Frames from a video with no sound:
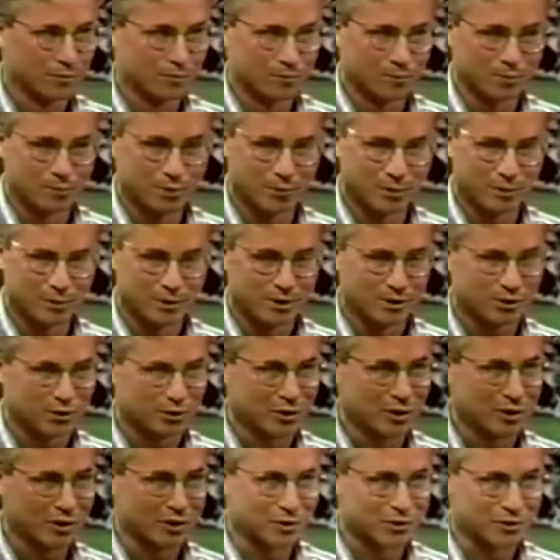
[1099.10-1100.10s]
Boy, these
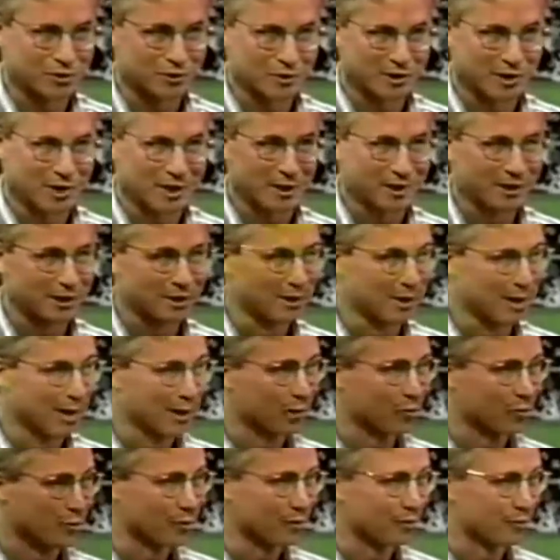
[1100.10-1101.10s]
judges are getting a lot of
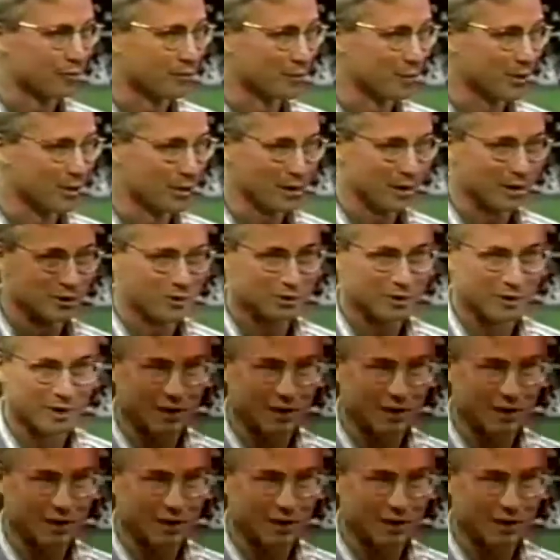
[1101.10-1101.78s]
grief from the audience today.